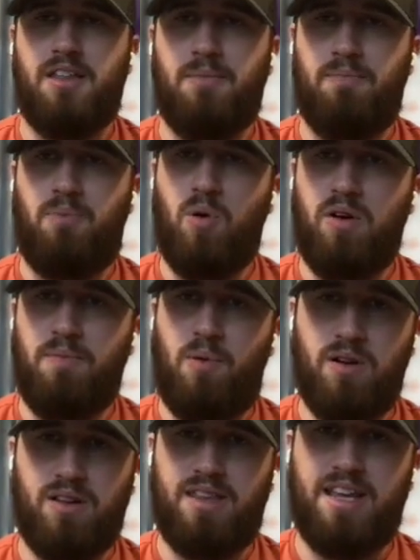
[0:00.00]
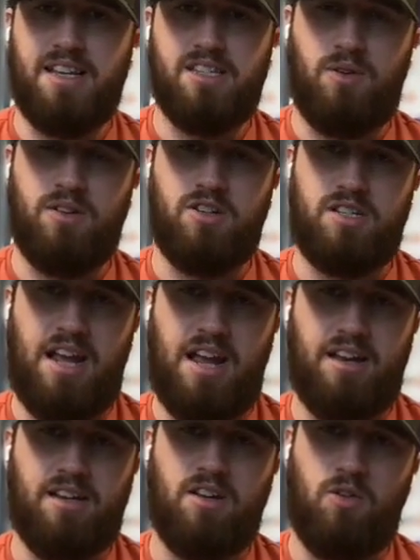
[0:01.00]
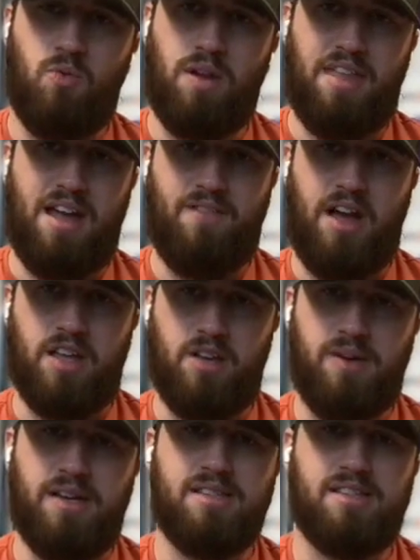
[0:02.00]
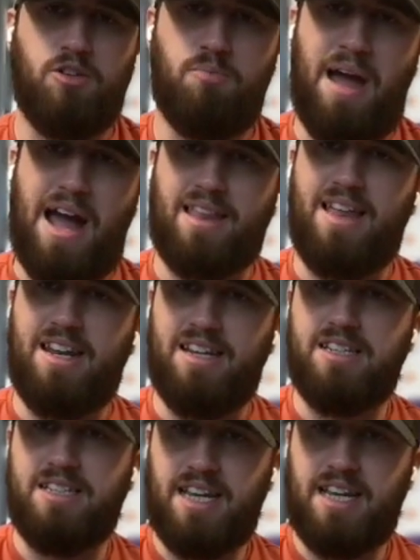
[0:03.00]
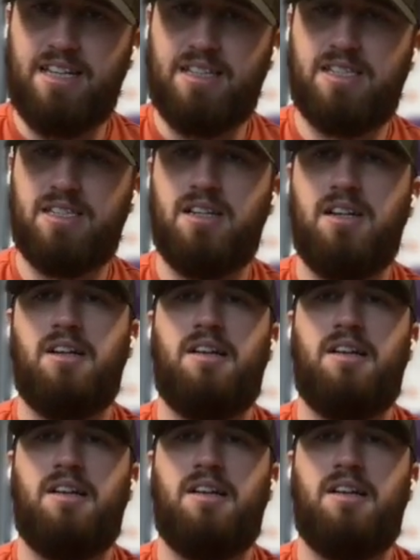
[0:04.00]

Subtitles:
The important thing is you understand what that value is and you back that into tickets.